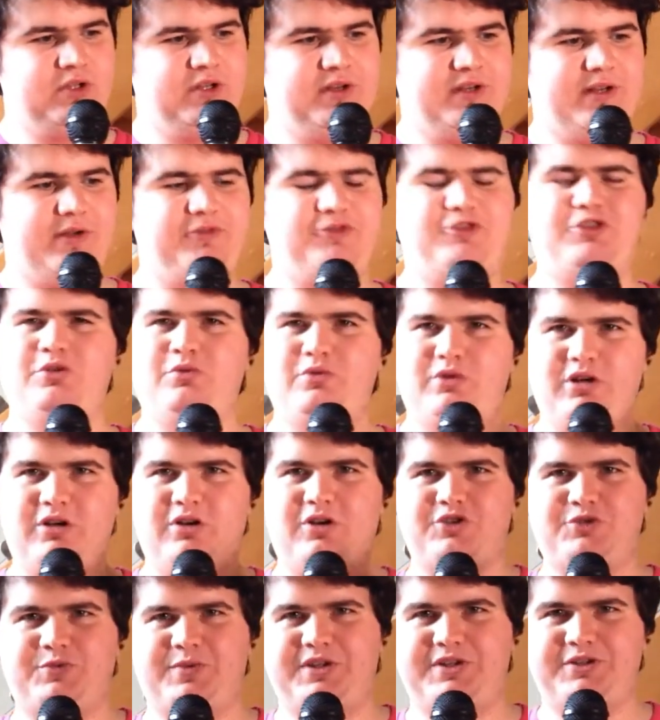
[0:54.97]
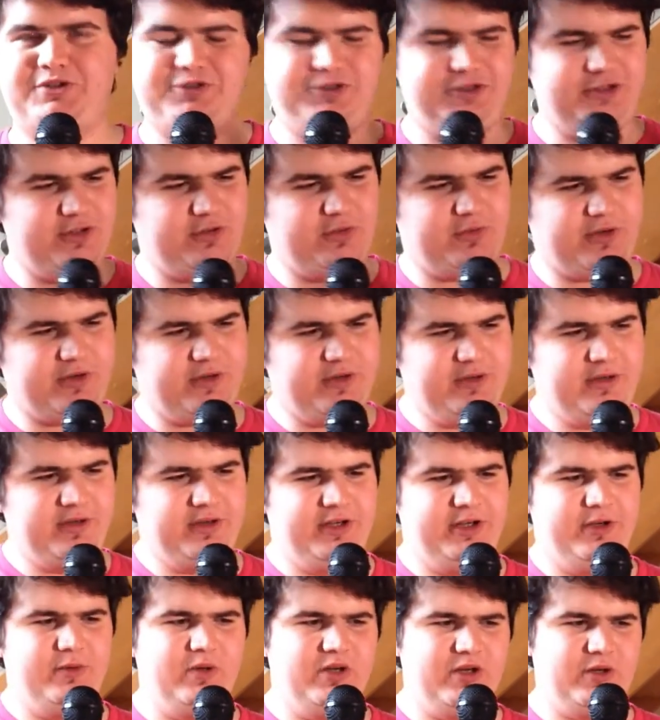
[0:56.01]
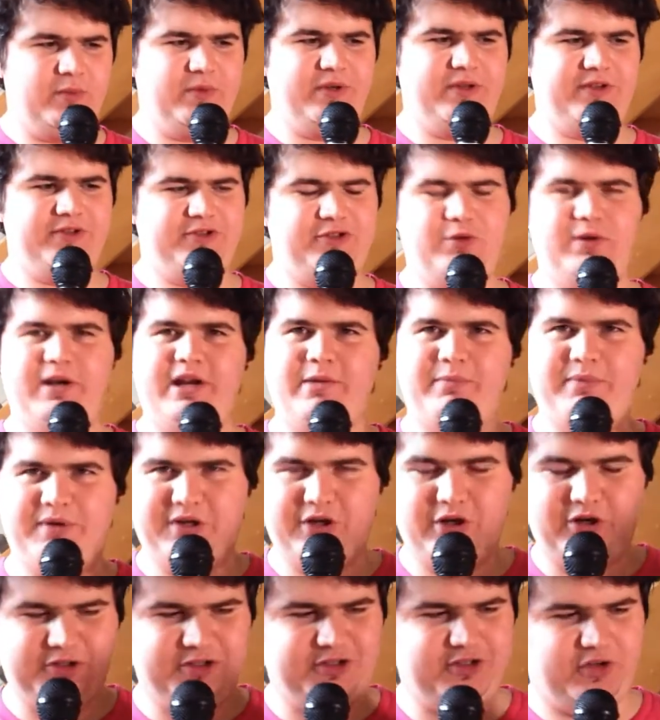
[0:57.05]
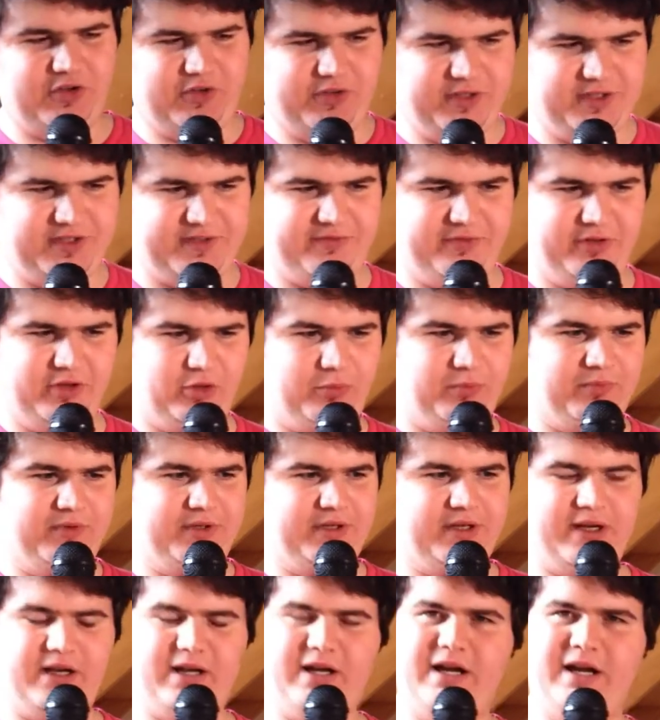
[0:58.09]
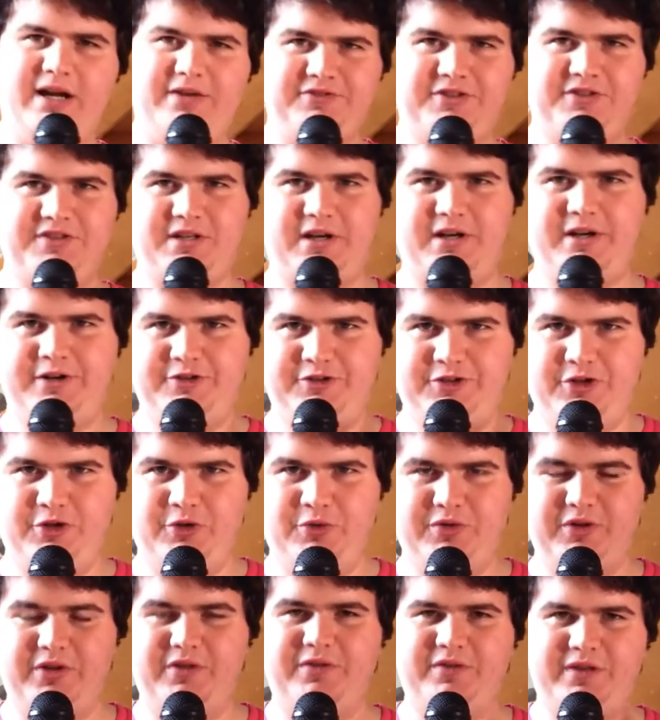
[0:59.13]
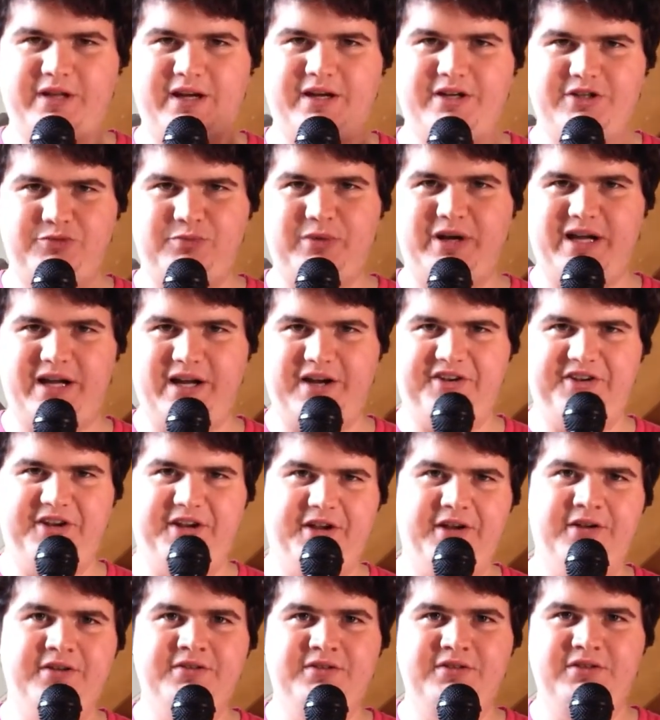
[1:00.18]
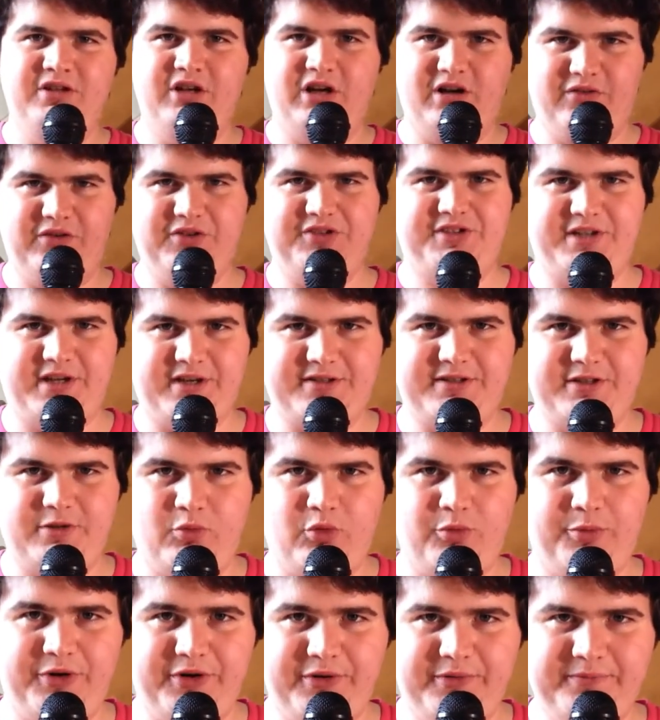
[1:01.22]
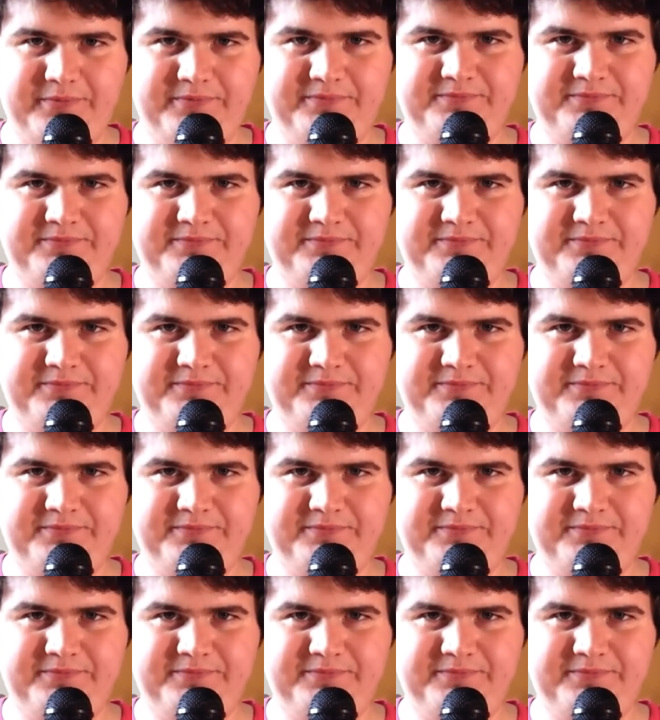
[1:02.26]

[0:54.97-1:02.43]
Now, Jude Law's with us. Jude, you worked with Juliette Binoche on this film. I have to tell you, Jude, that is my idea of a sexy woman.